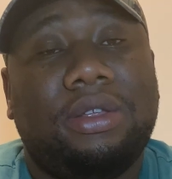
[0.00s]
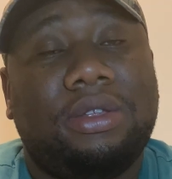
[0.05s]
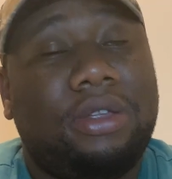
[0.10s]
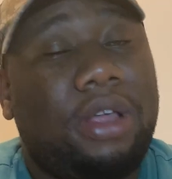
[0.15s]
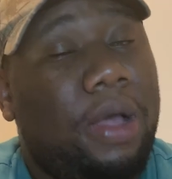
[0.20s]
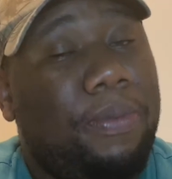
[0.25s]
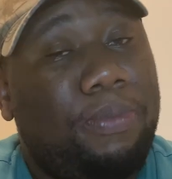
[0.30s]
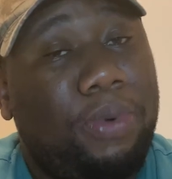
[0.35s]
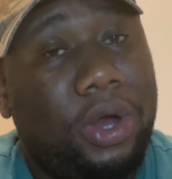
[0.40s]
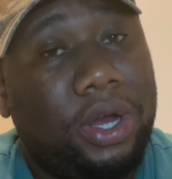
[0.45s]

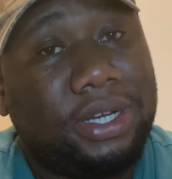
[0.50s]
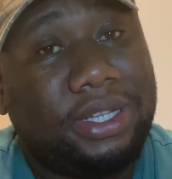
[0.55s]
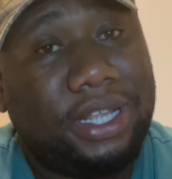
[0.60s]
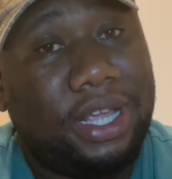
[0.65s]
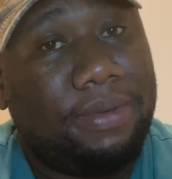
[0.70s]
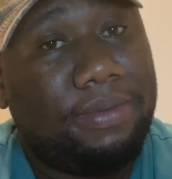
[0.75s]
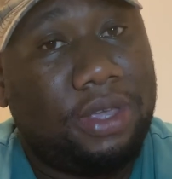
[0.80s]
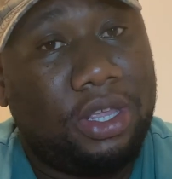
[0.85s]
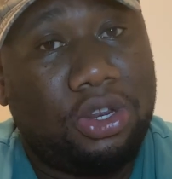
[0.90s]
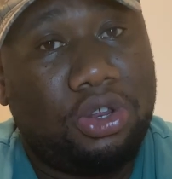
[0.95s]
a
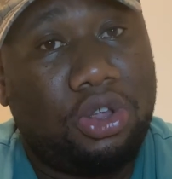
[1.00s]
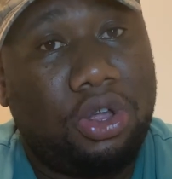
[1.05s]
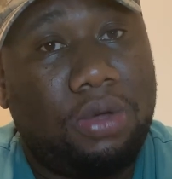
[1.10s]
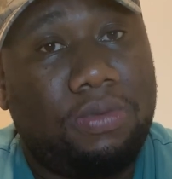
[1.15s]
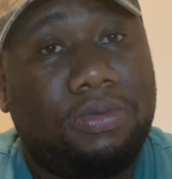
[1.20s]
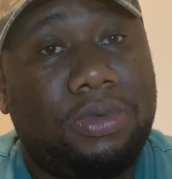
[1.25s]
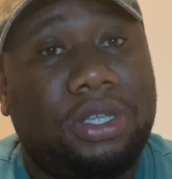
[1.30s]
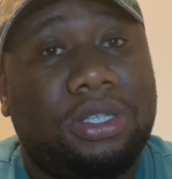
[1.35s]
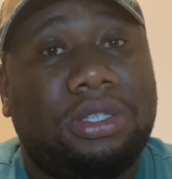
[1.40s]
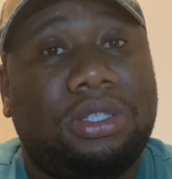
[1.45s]
part-time
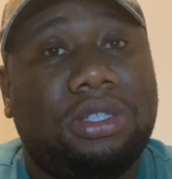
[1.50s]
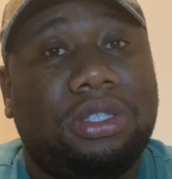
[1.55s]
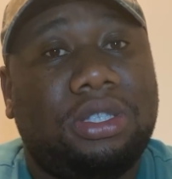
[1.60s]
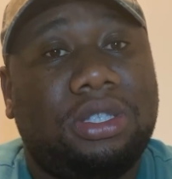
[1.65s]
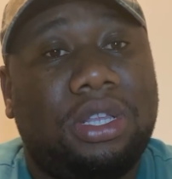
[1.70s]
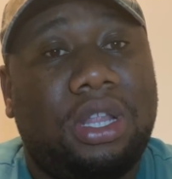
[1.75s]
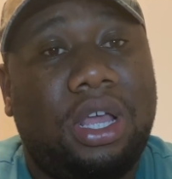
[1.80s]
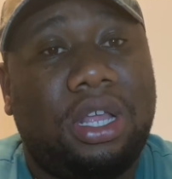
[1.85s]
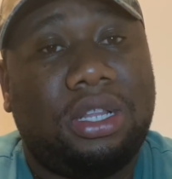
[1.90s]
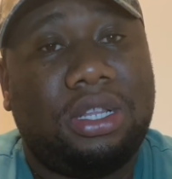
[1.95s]
income is
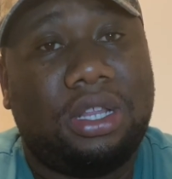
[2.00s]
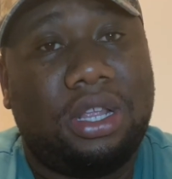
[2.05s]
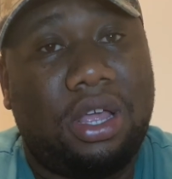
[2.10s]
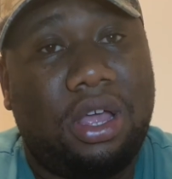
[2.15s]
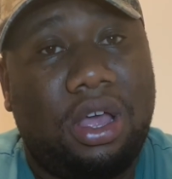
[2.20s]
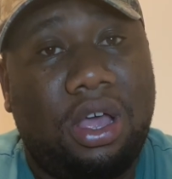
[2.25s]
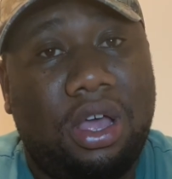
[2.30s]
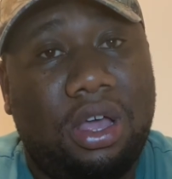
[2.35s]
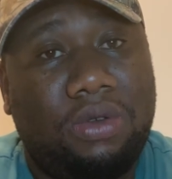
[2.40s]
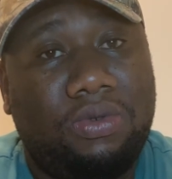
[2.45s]
not
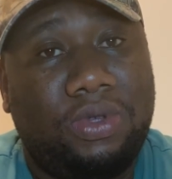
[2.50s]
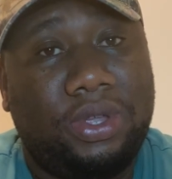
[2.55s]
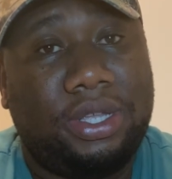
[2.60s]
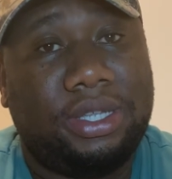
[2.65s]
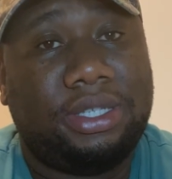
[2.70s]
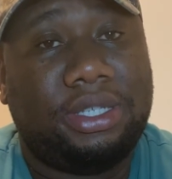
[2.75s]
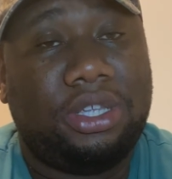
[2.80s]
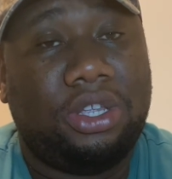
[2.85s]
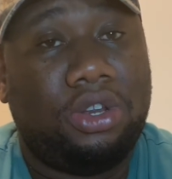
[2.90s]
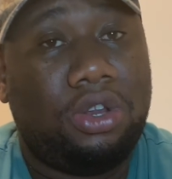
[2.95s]

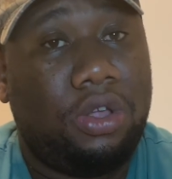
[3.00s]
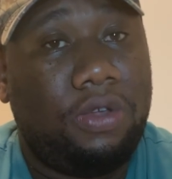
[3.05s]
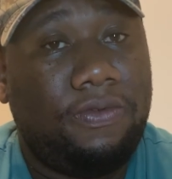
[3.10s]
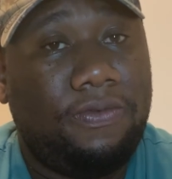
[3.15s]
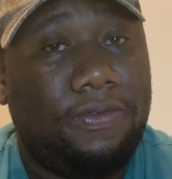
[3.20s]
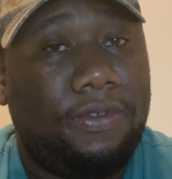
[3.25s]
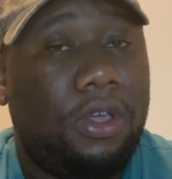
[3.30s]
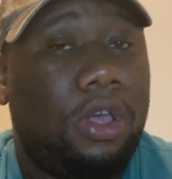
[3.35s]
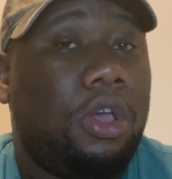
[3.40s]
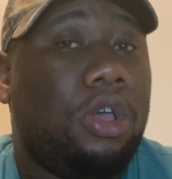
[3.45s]
always enough
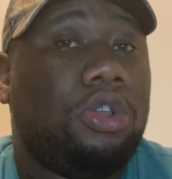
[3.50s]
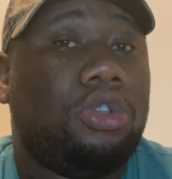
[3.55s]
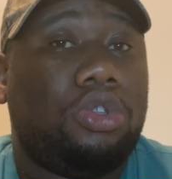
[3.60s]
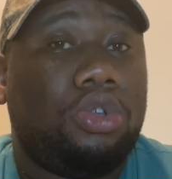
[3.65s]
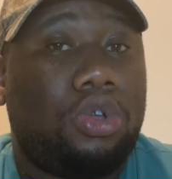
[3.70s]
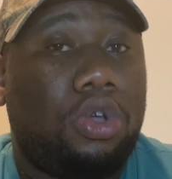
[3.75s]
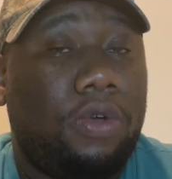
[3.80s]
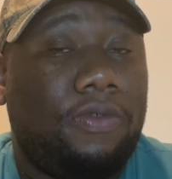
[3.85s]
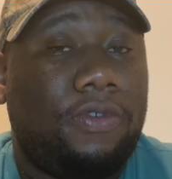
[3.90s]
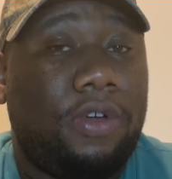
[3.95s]
to
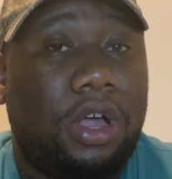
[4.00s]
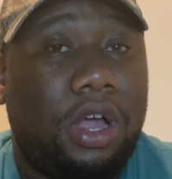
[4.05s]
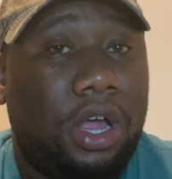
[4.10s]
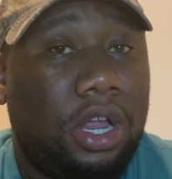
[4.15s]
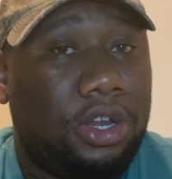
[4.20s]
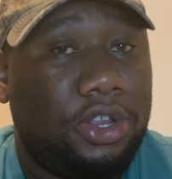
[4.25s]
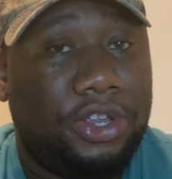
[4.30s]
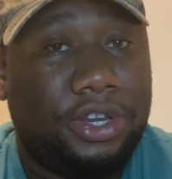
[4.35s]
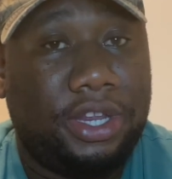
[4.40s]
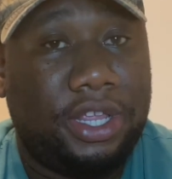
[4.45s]
cover
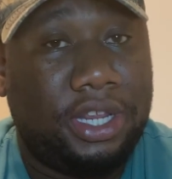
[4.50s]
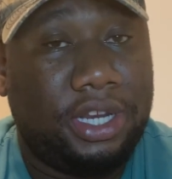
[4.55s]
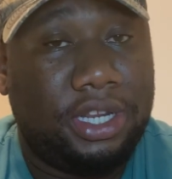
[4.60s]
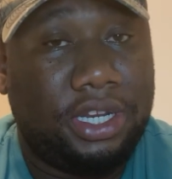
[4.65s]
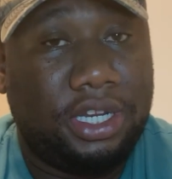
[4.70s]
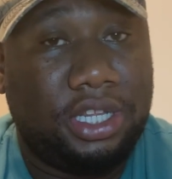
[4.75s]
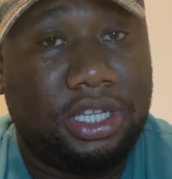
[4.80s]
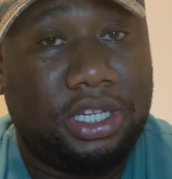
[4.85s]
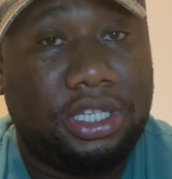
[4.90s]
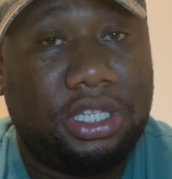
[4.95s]
all your daily
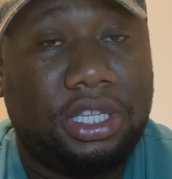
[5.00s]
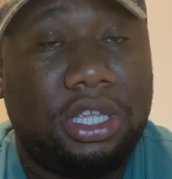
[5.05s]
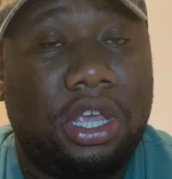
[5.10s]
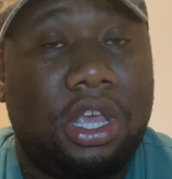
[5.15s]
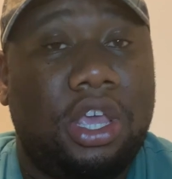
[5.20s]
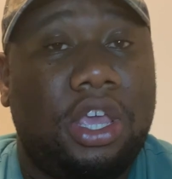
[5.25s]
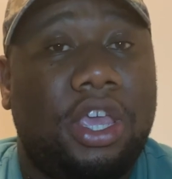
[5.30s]
needs.